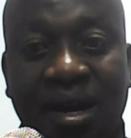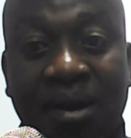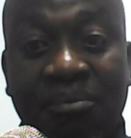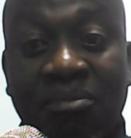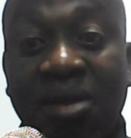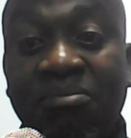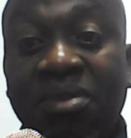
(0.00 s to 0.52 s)

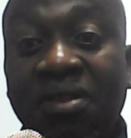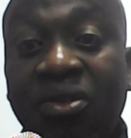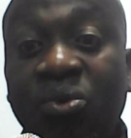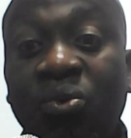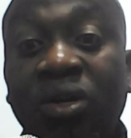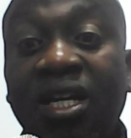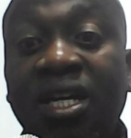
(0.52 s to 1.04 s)
maybe they
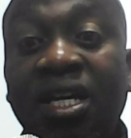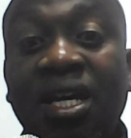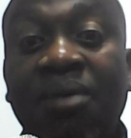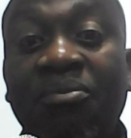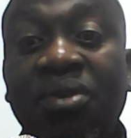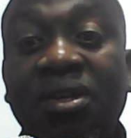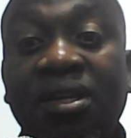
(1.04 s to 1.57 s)
will
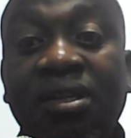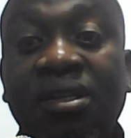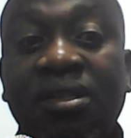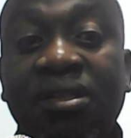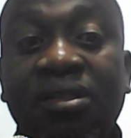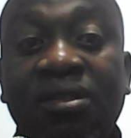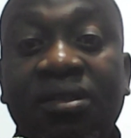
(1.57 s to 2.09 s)
hear me.
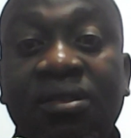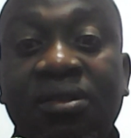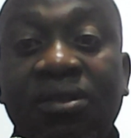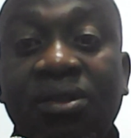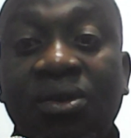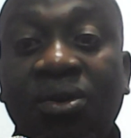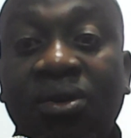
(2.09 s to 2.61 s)

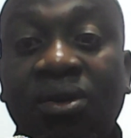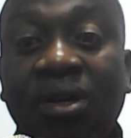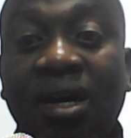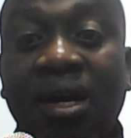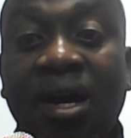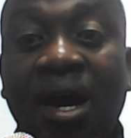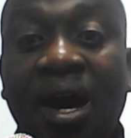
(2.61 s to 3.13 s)
You know,
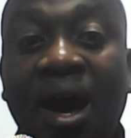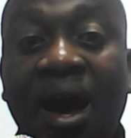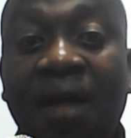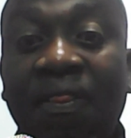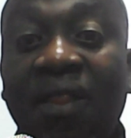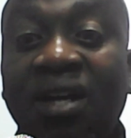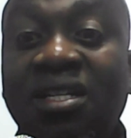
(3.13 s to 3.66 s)

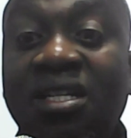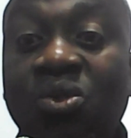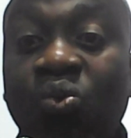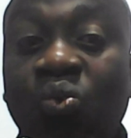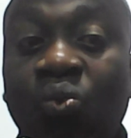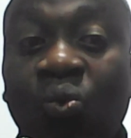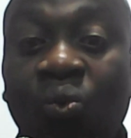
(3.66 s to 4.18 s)
and that
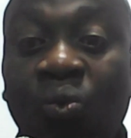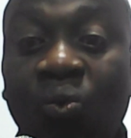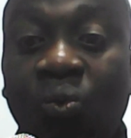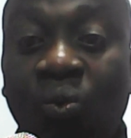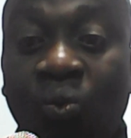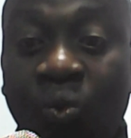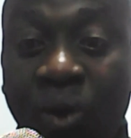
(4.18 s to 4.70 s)
is
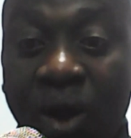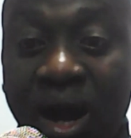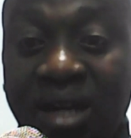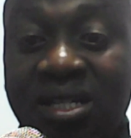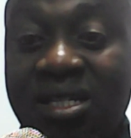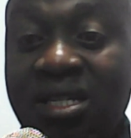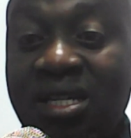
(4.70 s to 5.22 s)

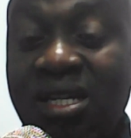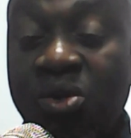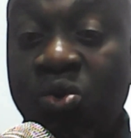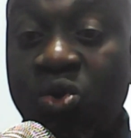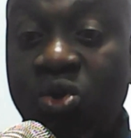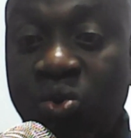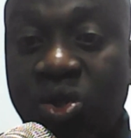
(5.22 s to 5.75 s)
what he
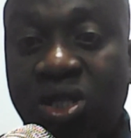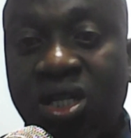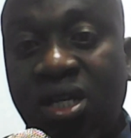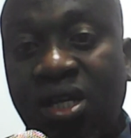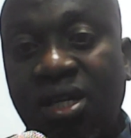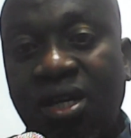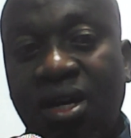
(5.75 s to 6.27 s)
used to
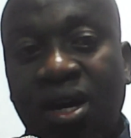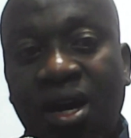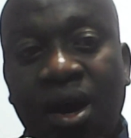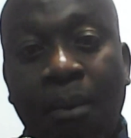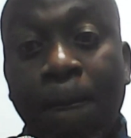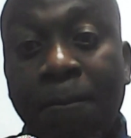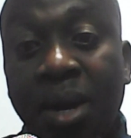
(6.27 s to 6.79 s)
see
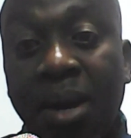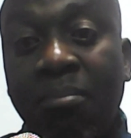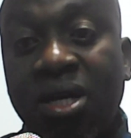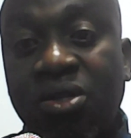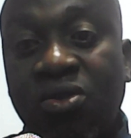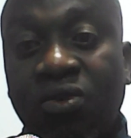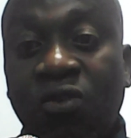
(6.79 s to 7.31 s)

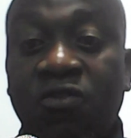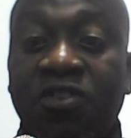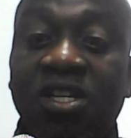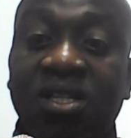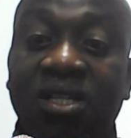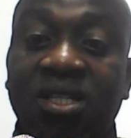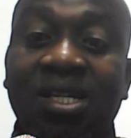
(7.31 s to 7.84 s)
members of
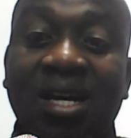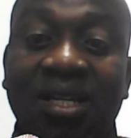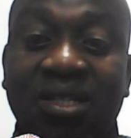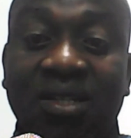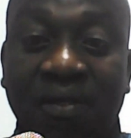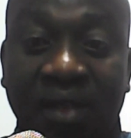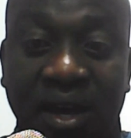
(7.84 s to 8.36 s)
his
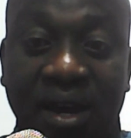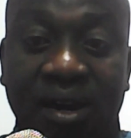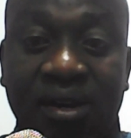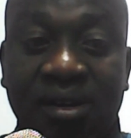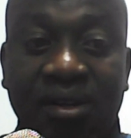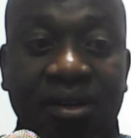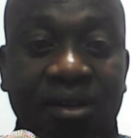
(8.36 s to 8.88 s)
church
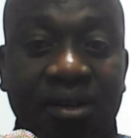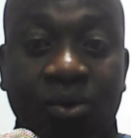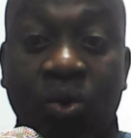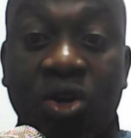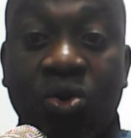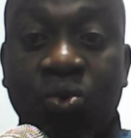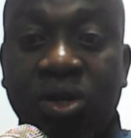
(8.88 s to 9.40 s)
then
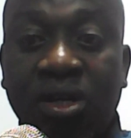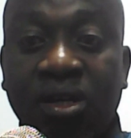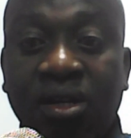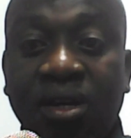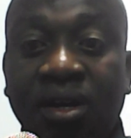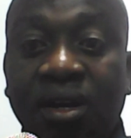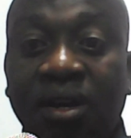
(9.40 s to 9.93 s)
were doing.
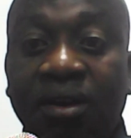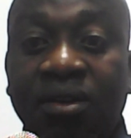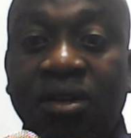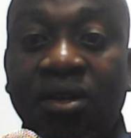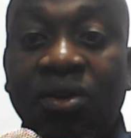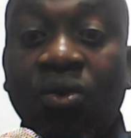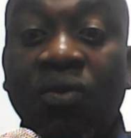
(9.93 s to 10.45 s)

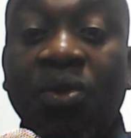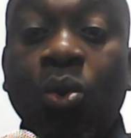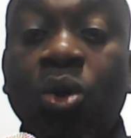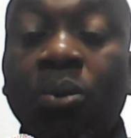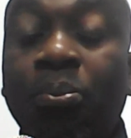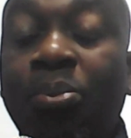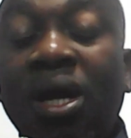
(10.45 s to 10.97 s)
You know, they
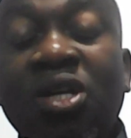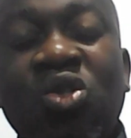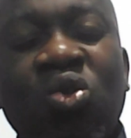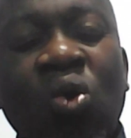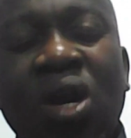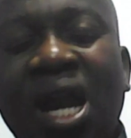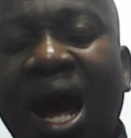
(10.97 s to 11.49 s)
will pray
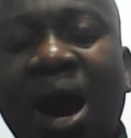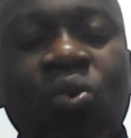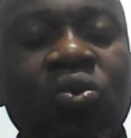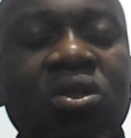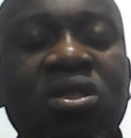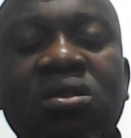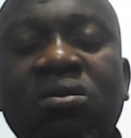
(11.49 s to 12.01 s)
so
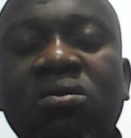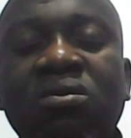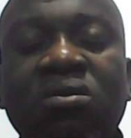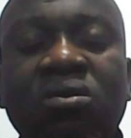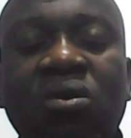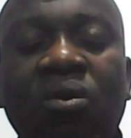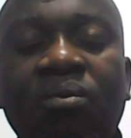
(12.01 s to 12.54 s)
loud,
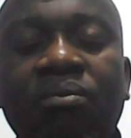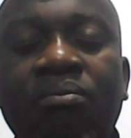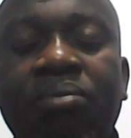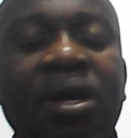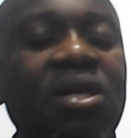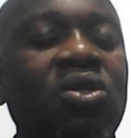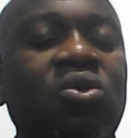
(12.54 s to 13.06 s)
you know, pray